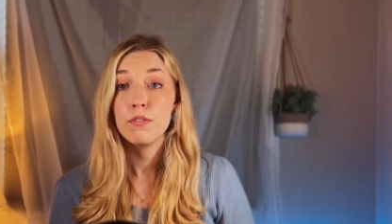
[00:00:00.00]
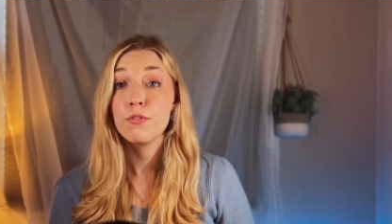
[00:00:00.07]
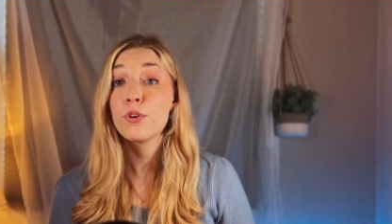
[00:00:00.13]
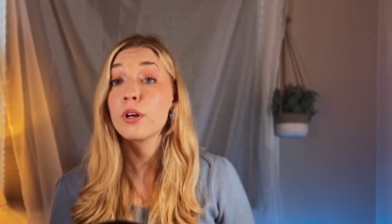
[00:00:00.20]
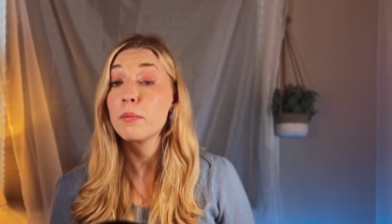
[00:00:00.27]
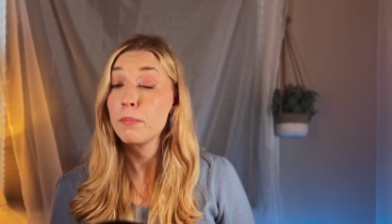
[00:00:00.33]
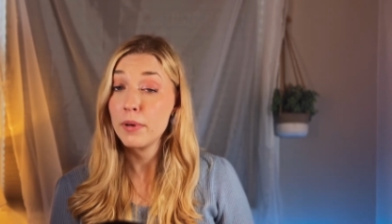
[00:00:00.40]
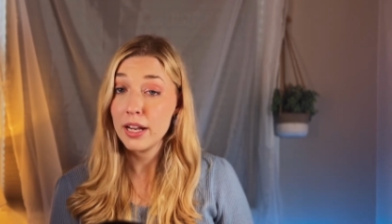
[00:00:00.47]
For
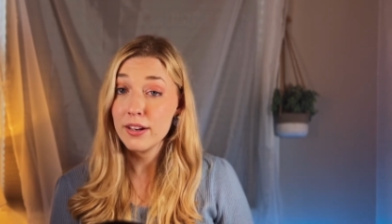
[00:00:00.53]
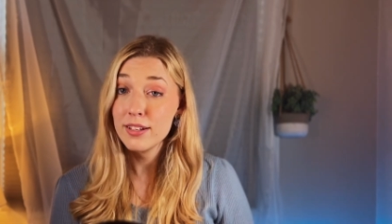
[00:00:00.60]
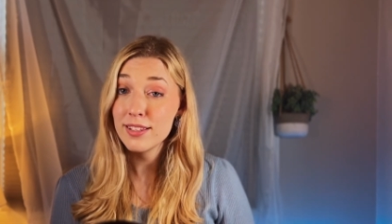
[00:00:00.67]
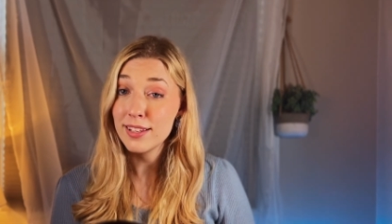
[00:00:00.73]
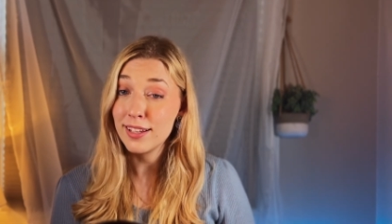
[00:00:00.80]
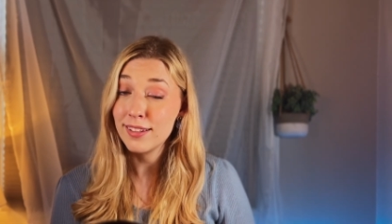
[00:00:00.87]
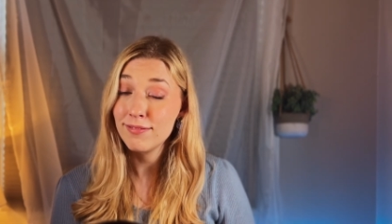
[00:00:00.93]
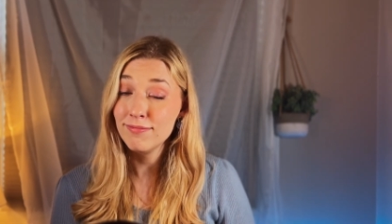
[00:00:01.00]

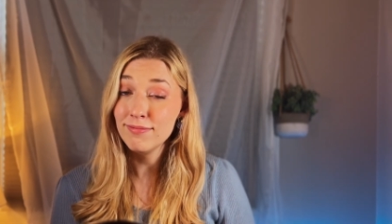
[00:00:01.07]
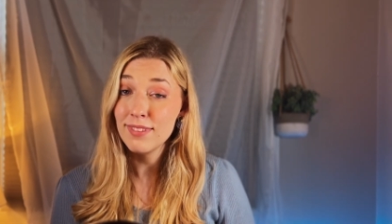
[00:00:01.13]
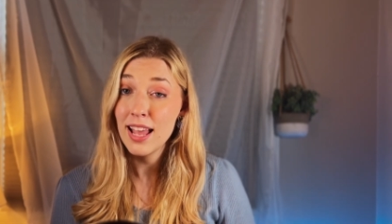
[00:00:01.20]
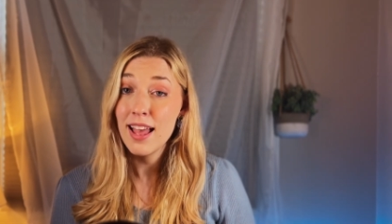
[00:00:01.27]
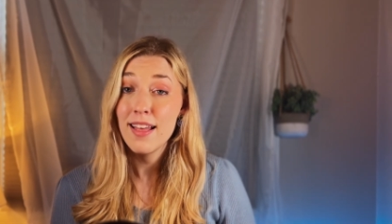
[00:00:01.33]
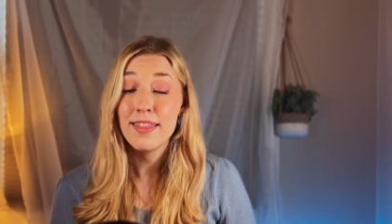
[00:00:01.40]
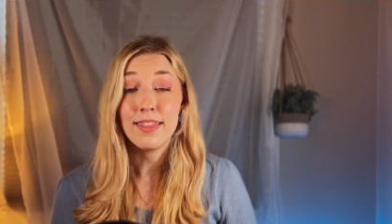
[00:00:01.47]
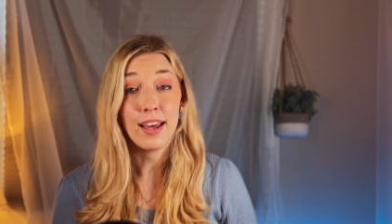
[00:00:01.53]
comparison,
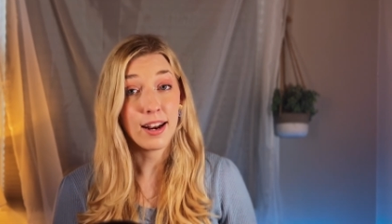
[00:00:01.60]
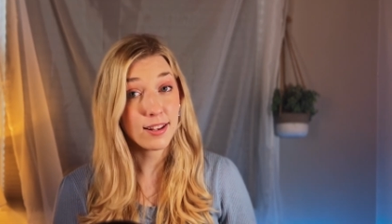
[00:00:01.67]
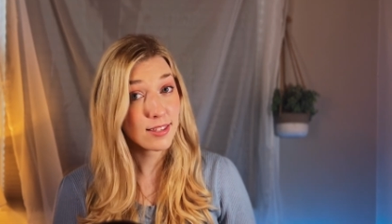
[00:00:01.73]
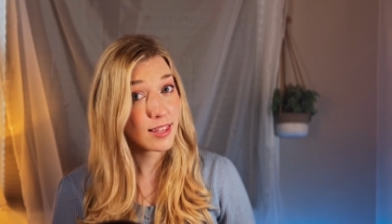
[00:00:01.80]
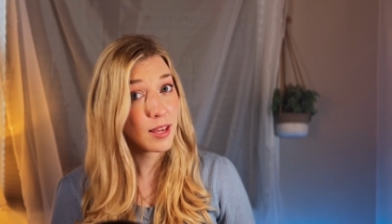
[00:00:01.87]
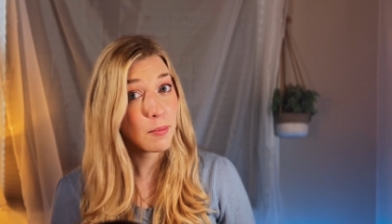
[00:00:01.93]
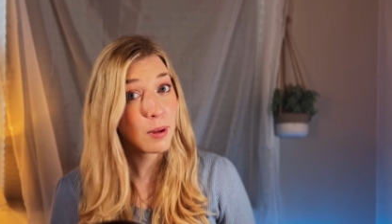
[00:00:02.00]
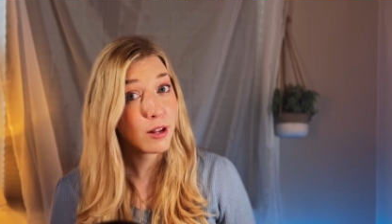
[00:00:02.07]
that is
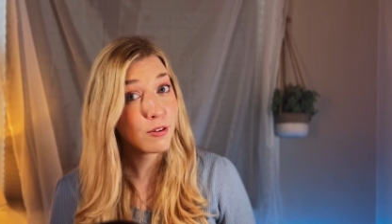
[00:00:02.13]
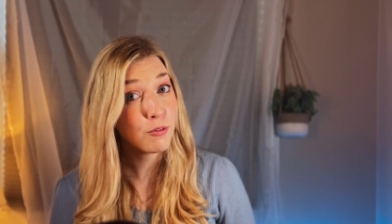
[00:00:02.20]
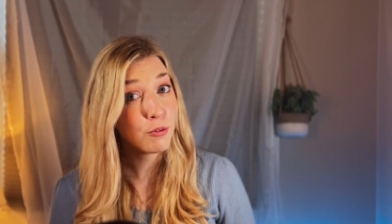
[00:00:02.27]
the amount of